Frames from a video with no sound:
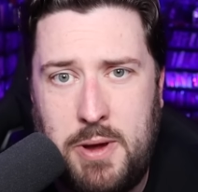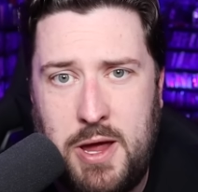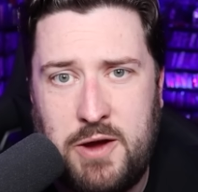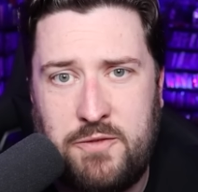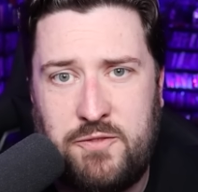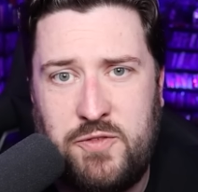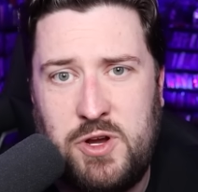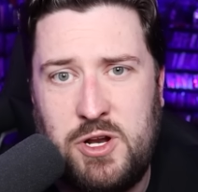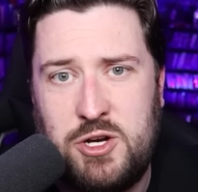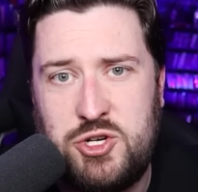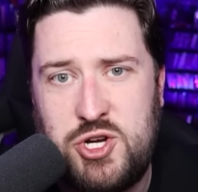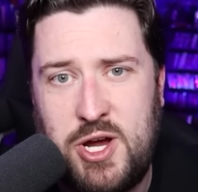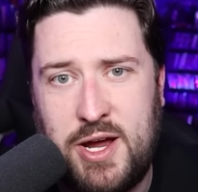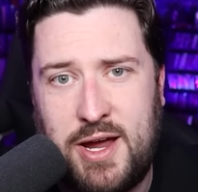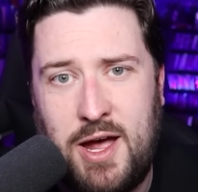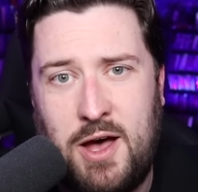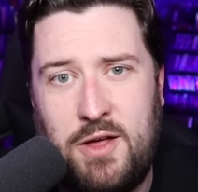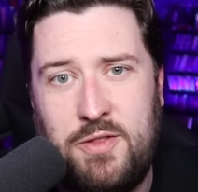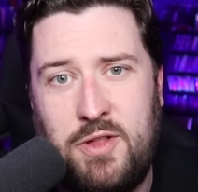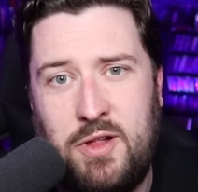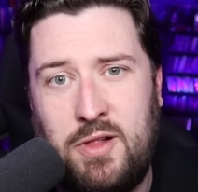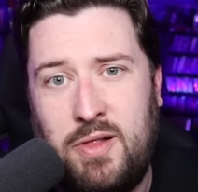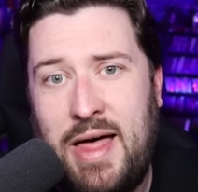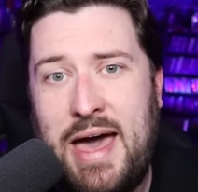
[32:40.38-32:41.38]
pick for you to check
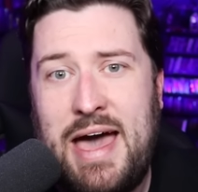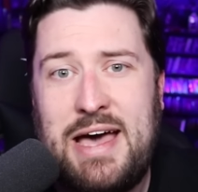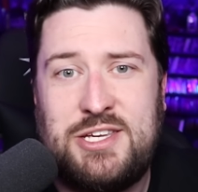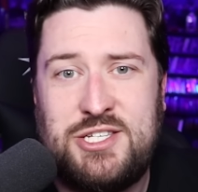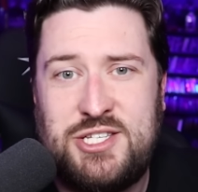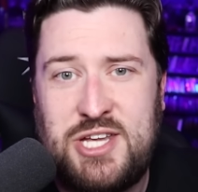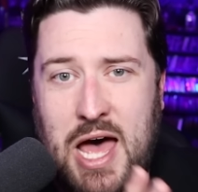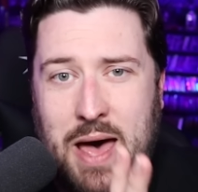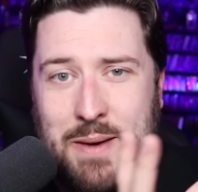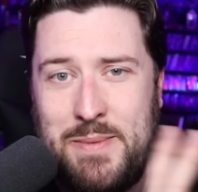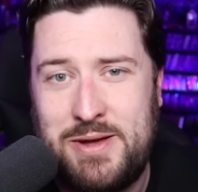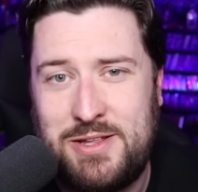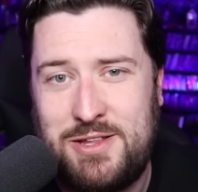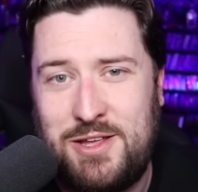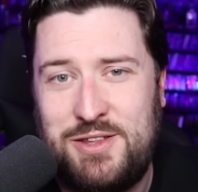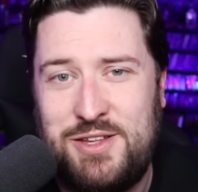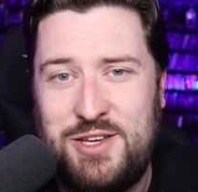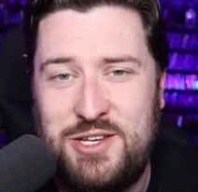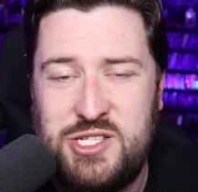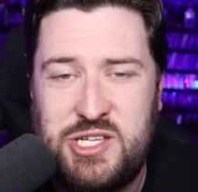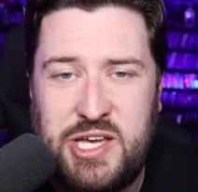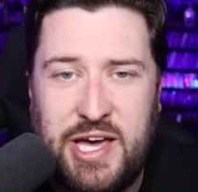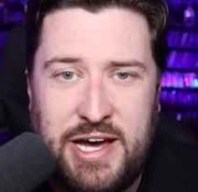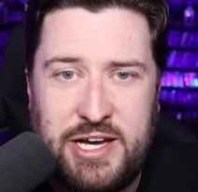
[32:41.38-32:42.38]
out the last topic that
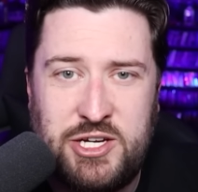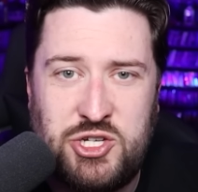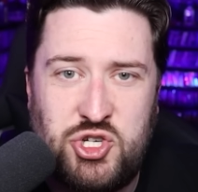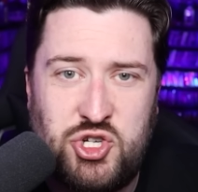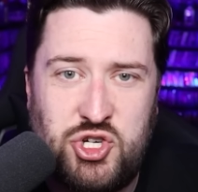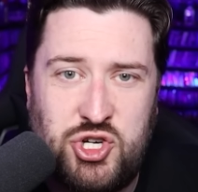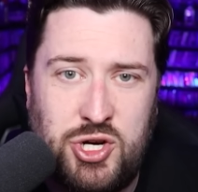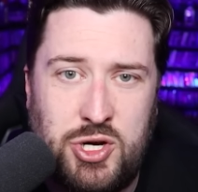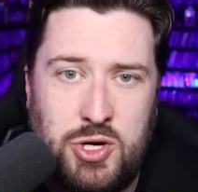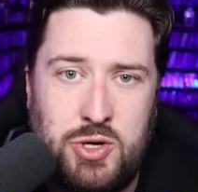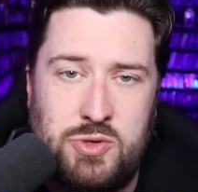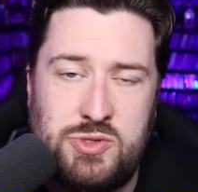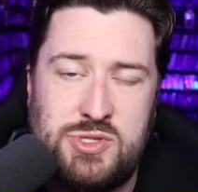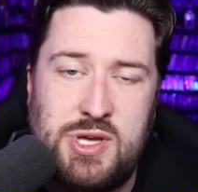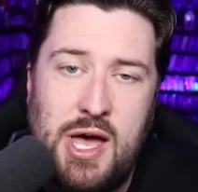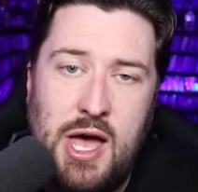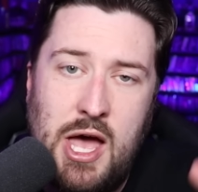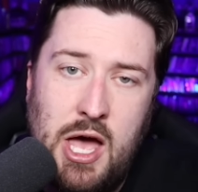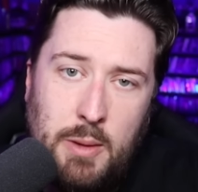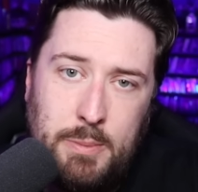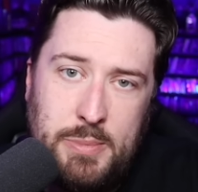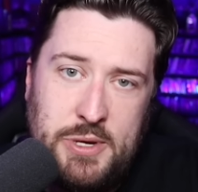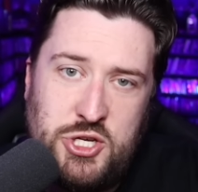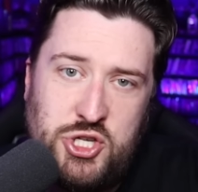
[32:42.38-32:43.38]
these guys chose.
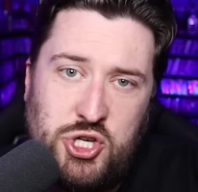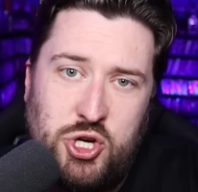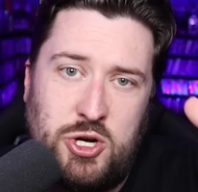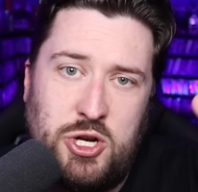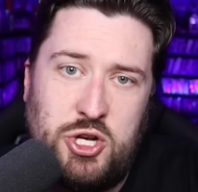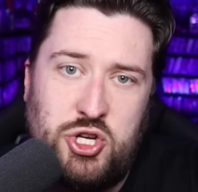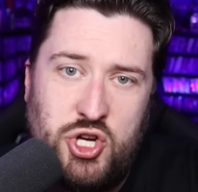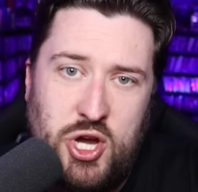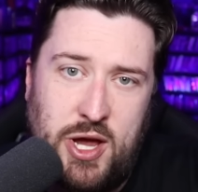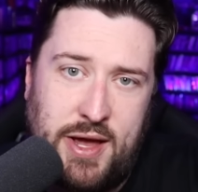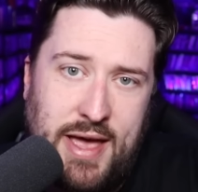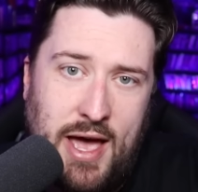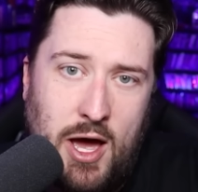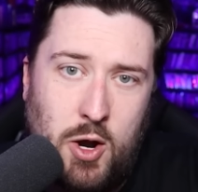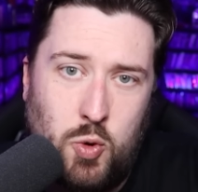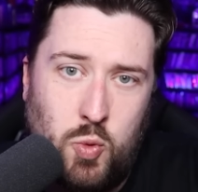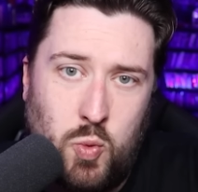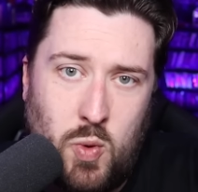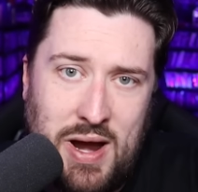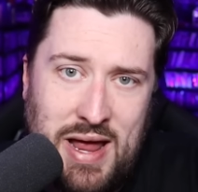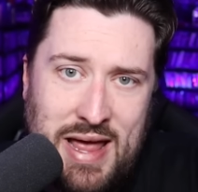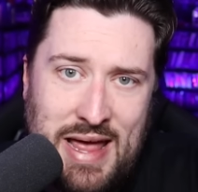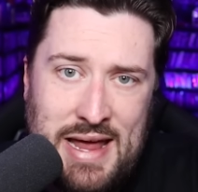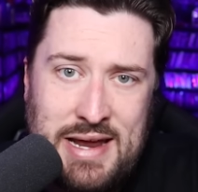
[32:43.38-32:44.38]
Be sure to check out
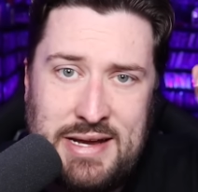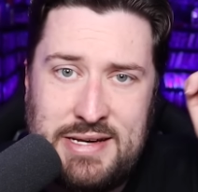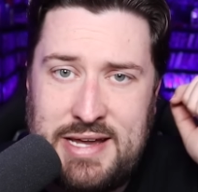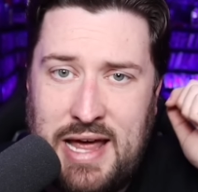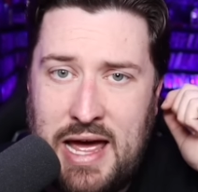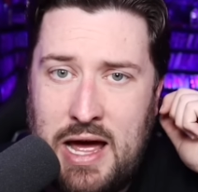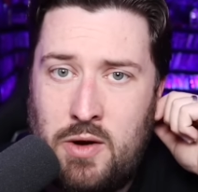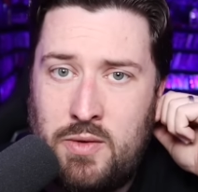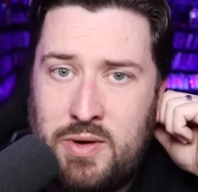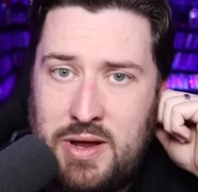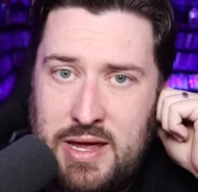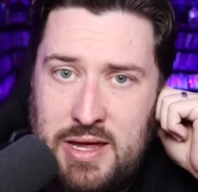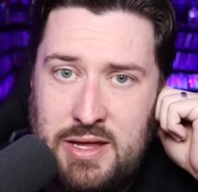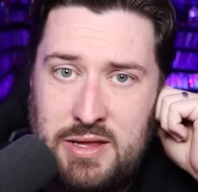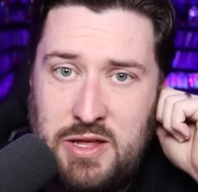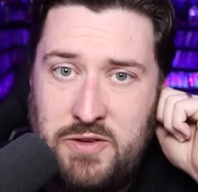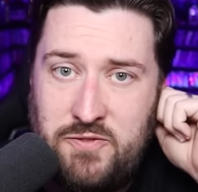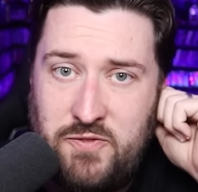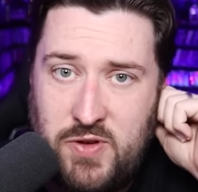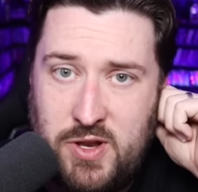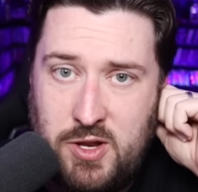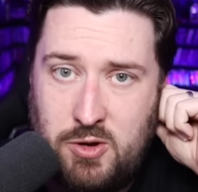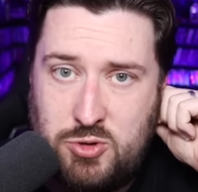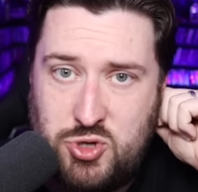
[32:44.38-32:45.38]
Raid down in
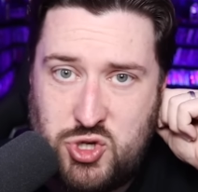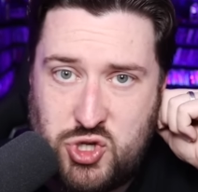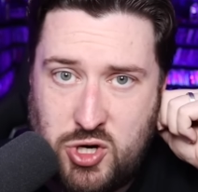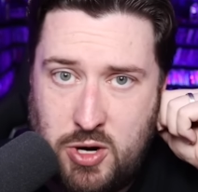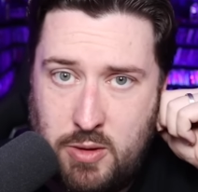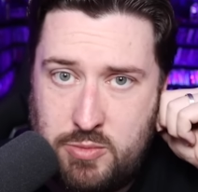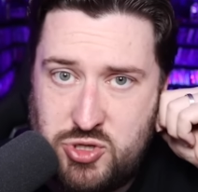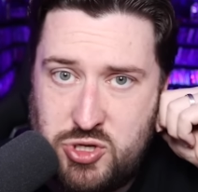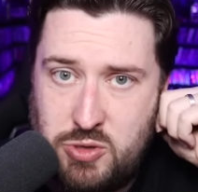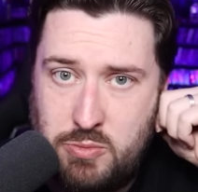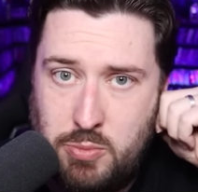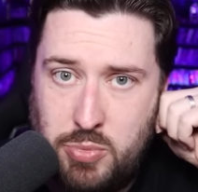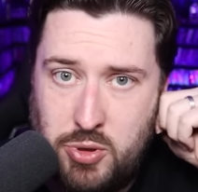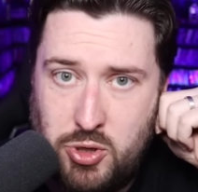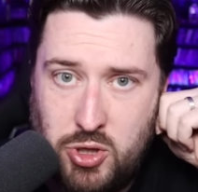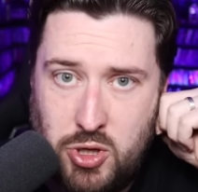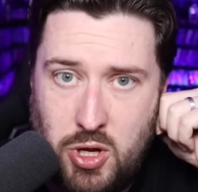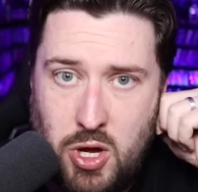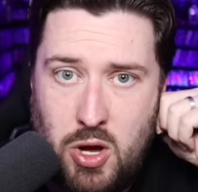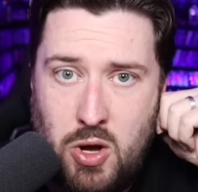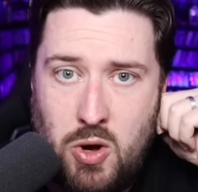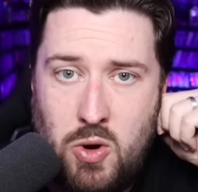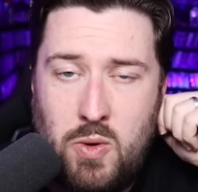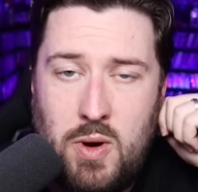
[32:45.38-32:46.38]
the video description
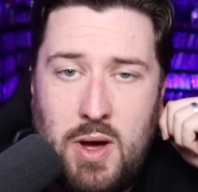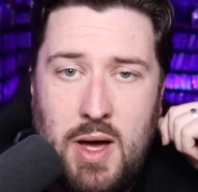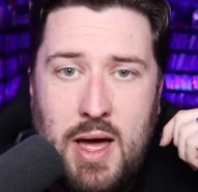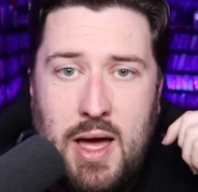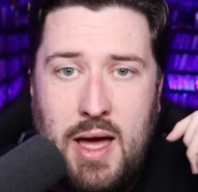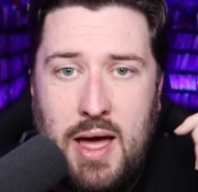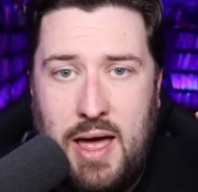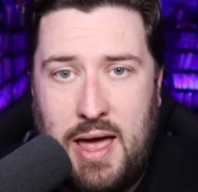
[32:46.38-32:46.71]
below.